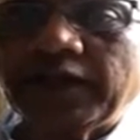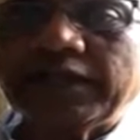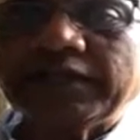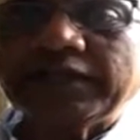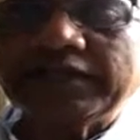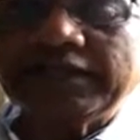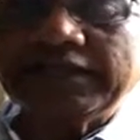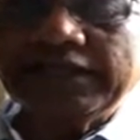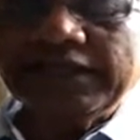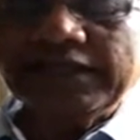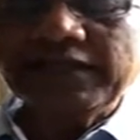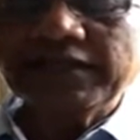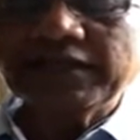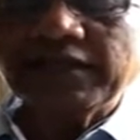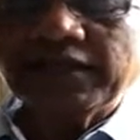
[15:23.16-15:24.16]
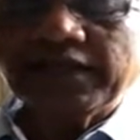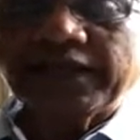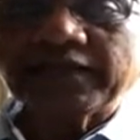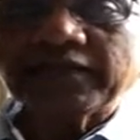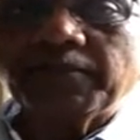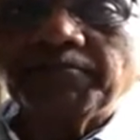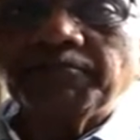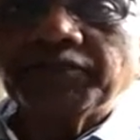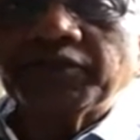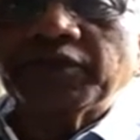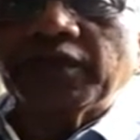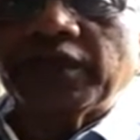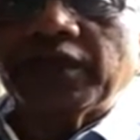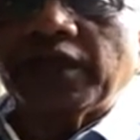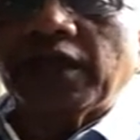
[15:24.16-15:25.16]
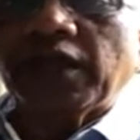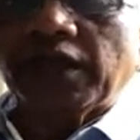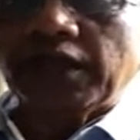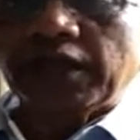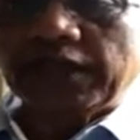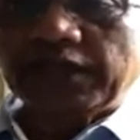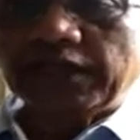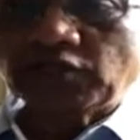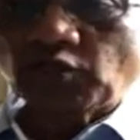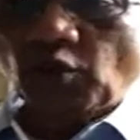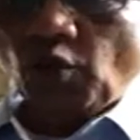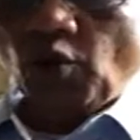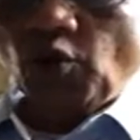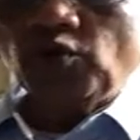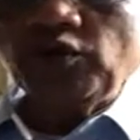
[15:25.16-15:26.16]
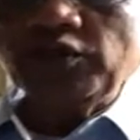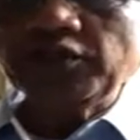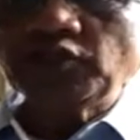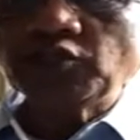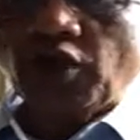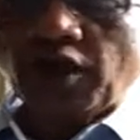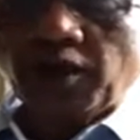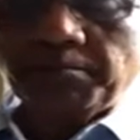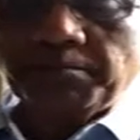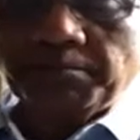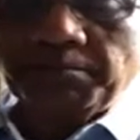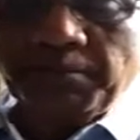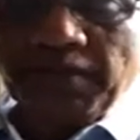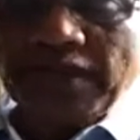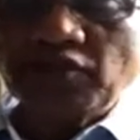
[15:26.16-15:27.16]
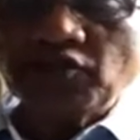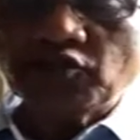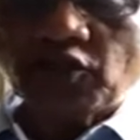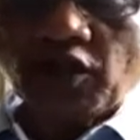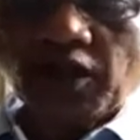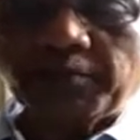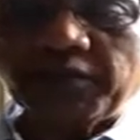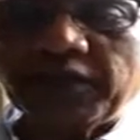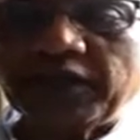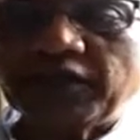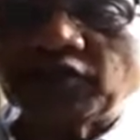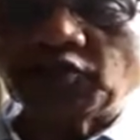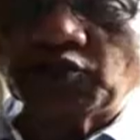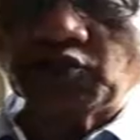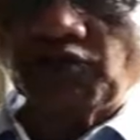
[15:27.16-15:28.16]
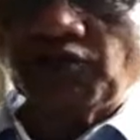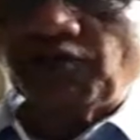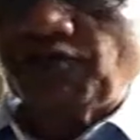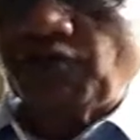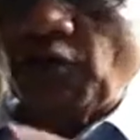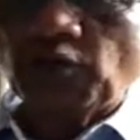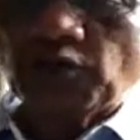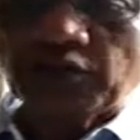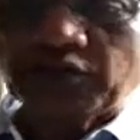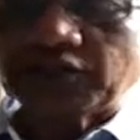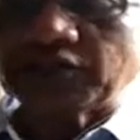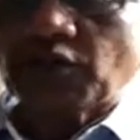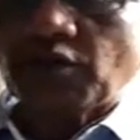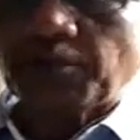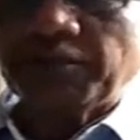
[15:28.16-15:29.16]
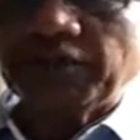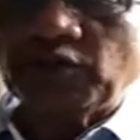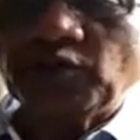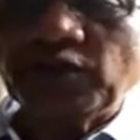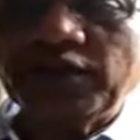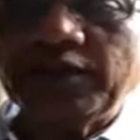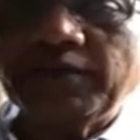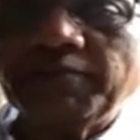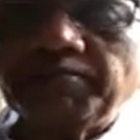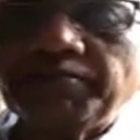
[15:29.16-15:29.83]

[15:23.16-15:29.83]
The intellect is only job, main job is to focus between